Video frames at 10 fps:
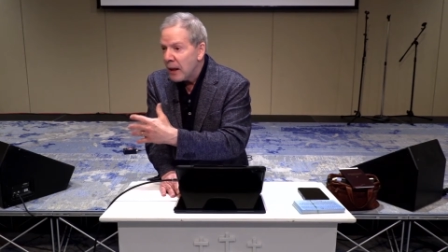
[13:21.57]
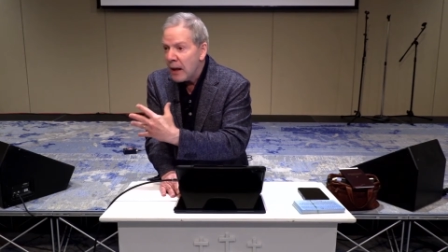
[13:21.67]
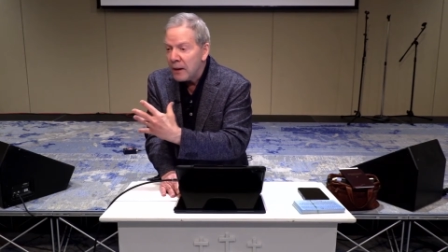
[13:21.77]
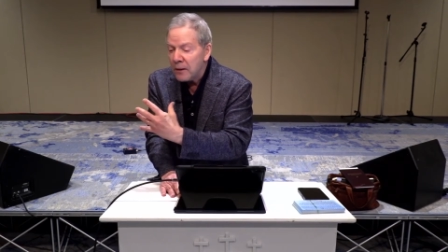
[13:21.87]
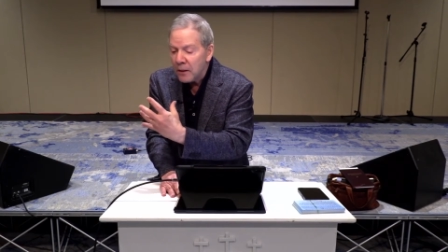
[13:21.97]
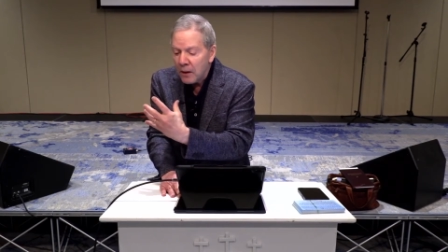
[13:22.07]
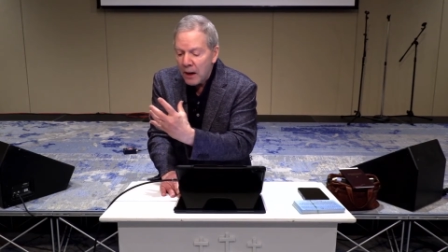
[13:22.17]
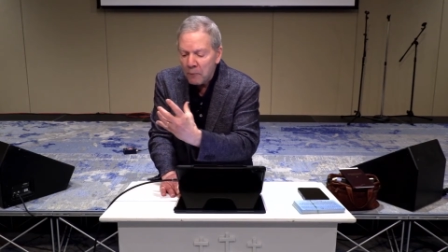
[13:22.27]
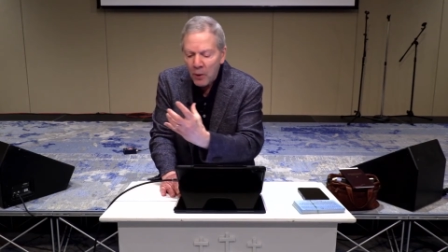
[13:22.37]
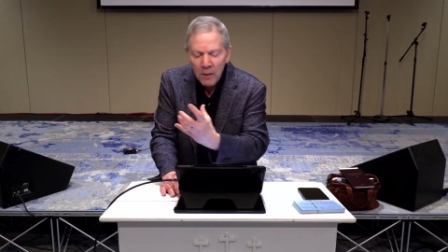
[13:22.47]
and
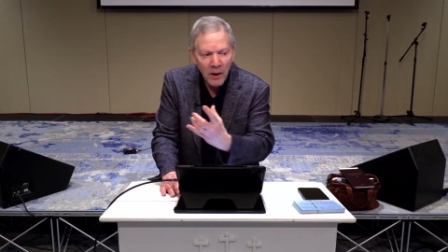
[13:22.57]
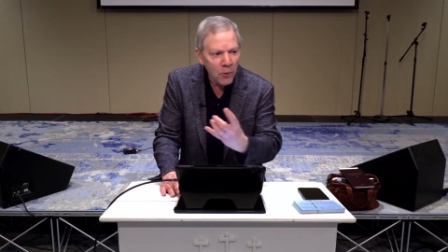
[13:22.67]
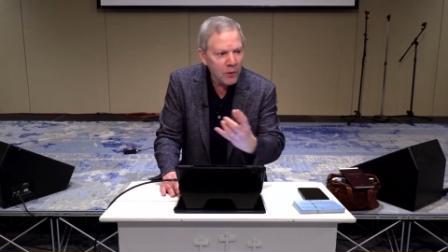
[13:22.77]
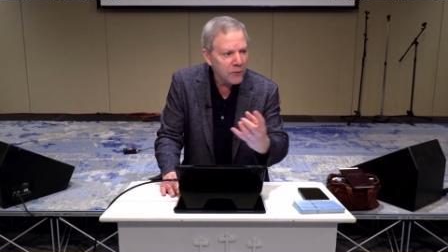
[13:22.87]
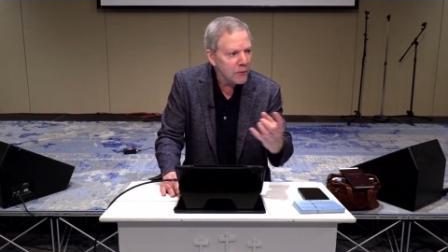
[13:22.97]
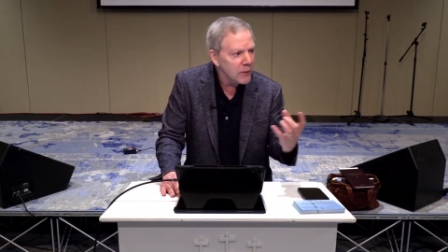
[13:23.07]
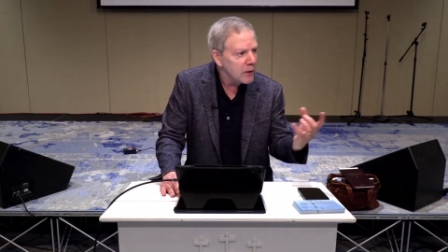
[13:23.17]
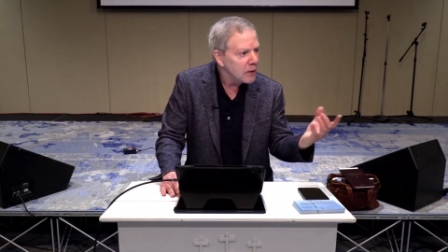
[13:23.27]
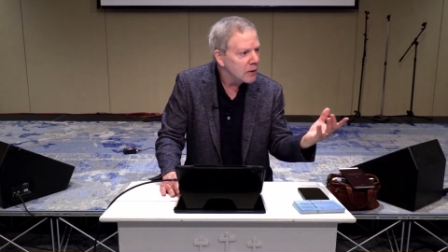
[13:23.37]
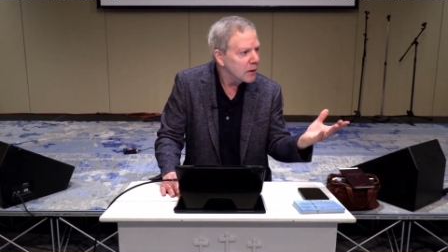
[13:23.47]
why am I going through
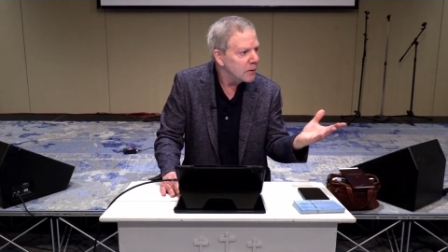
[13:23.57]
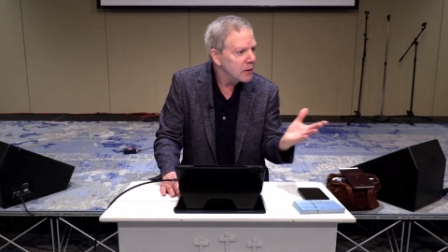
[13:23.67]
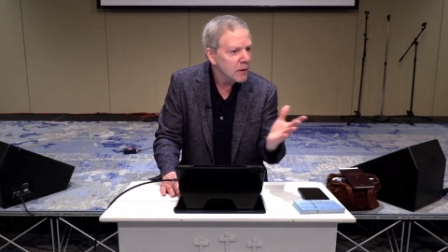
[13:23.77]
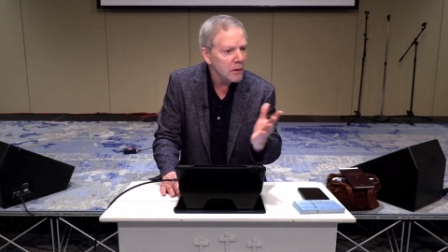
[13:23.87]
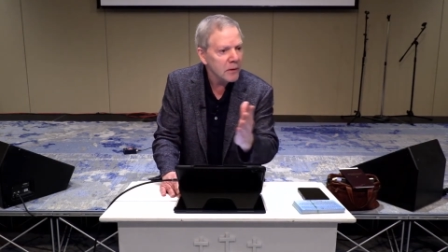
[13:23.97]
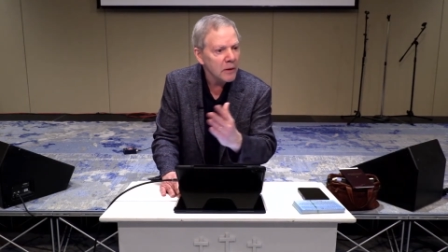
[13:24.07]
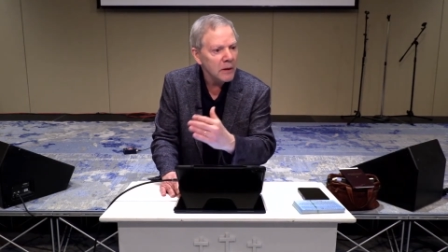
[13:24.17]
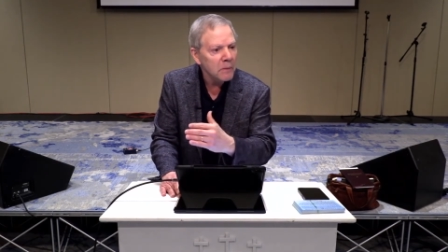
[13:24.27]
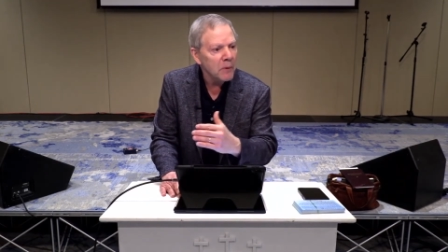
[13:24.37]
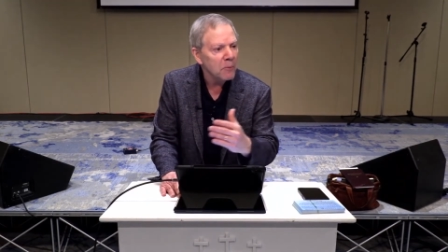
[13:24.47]
this, and this doesn't
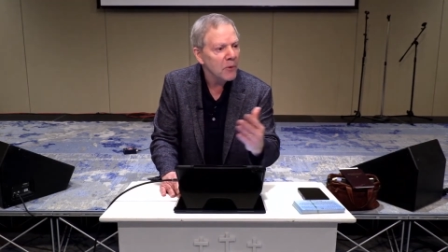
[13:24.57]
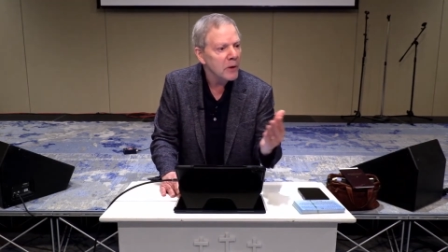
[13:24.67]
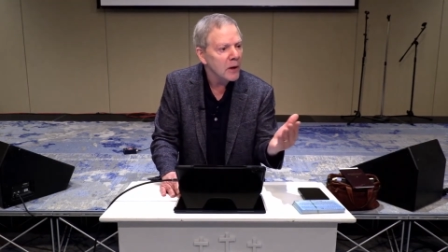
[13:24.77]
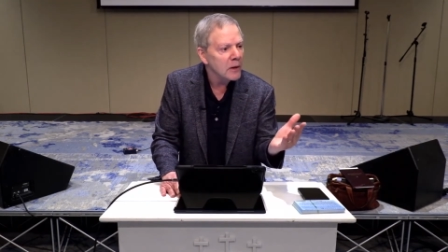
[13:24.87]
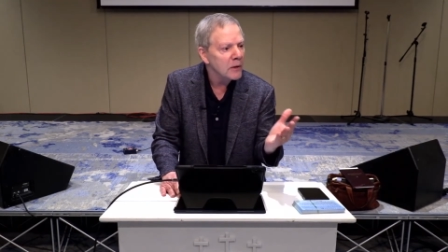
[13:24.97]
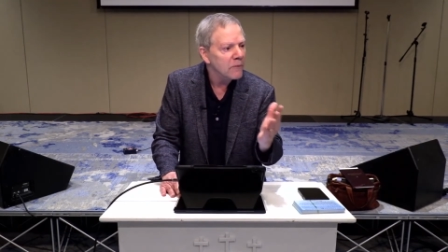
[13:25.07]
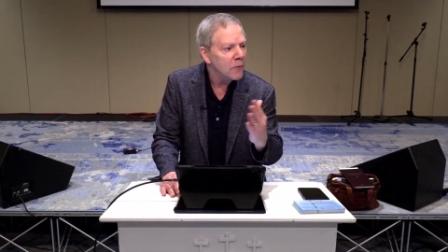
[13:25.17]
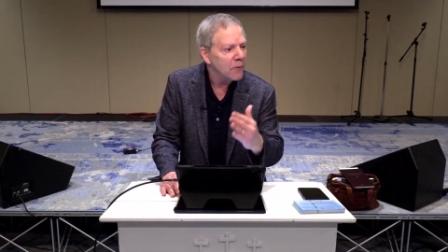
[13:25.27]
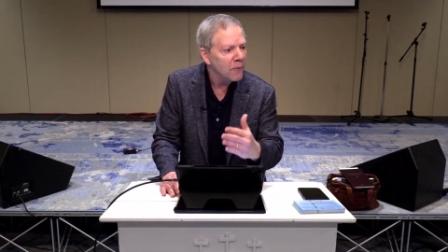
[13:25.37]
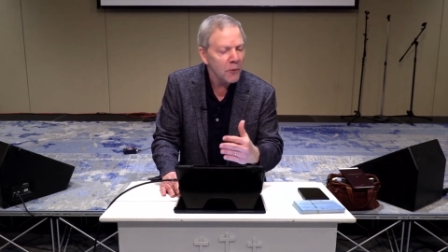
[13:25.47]
seem to be productive
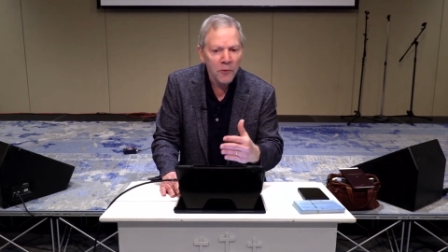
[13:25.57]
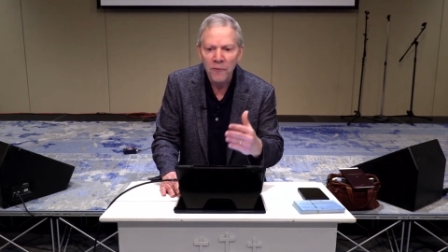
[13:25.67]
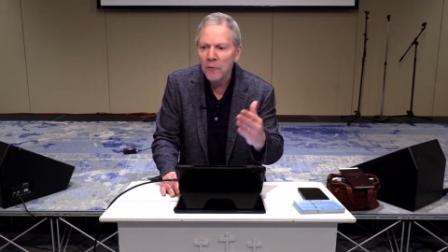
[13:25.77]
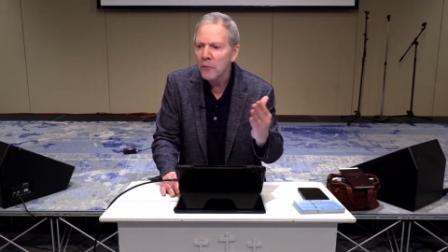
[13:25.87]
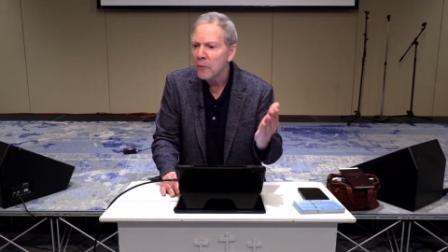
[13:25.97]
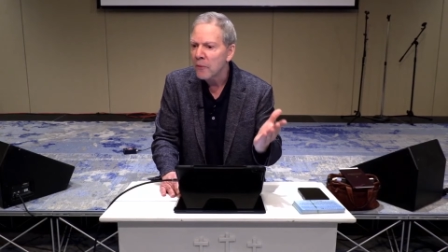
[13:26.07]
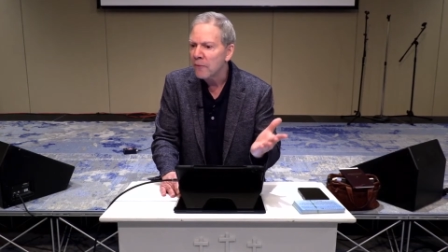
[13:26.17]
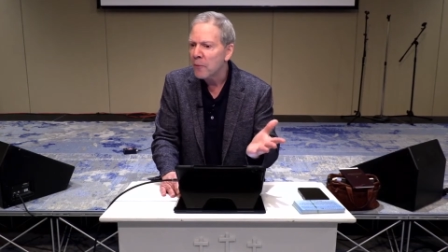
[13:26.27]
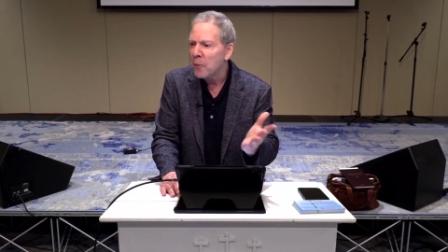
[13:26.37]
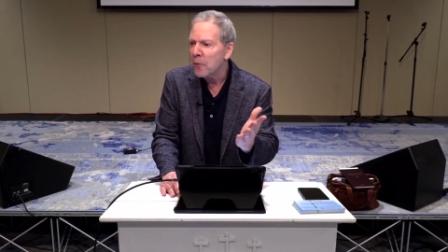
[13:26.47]
or useful or
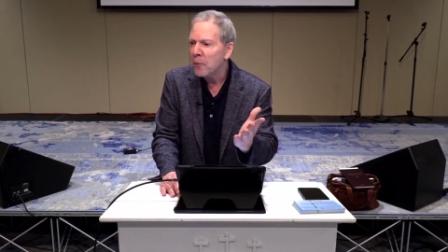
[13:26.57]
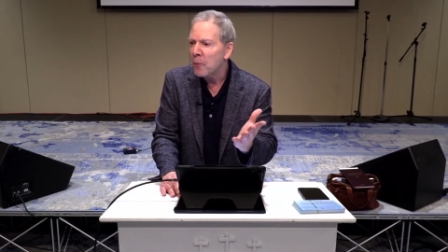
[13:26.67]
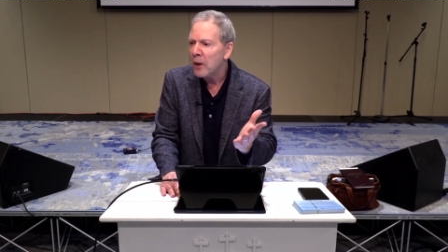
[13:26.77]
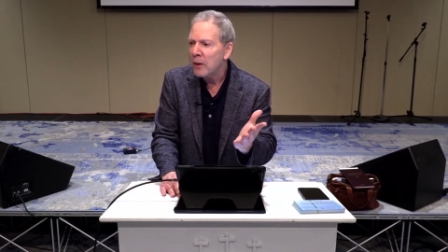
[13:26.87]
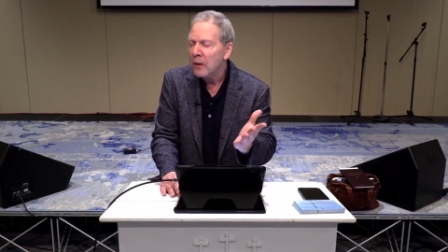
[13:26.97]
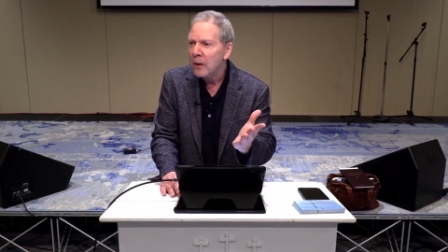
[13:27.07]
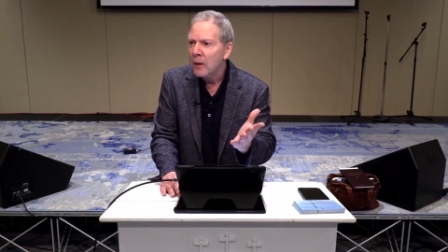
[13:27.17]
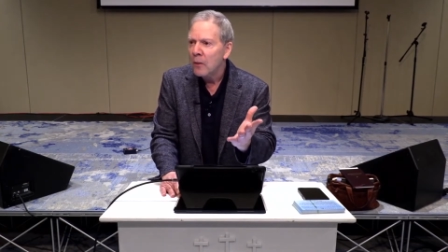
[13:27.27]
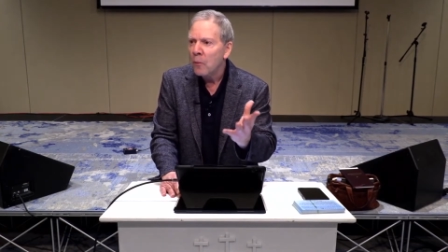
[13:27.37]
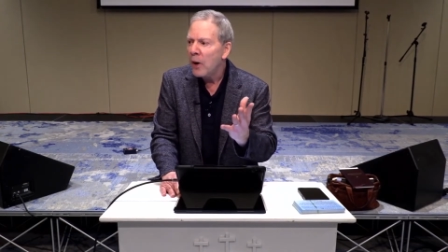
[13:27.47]
worthwhile?
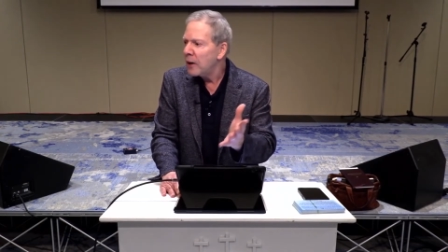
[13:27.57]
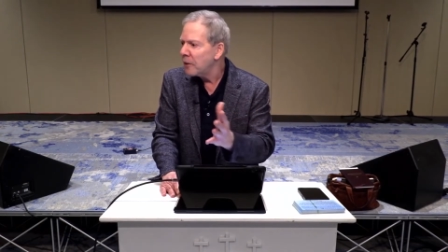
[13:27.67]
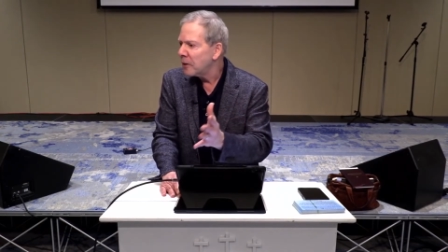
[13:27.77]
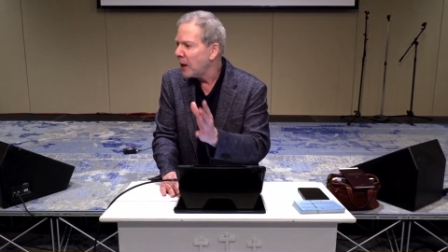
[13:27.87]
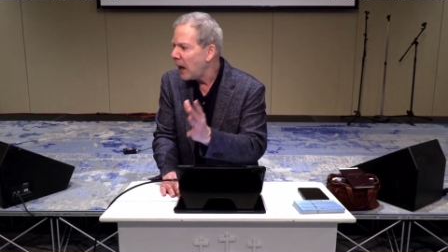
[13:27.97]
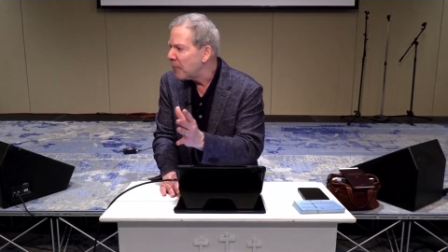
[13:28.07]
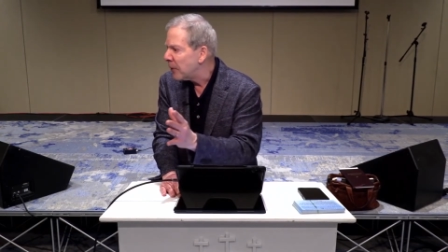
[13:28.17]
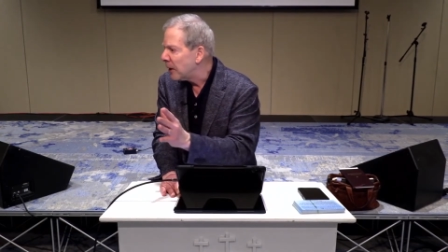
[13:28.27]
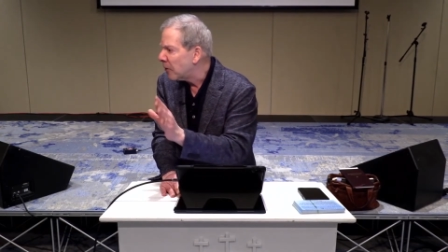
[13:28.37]
Why is this happening?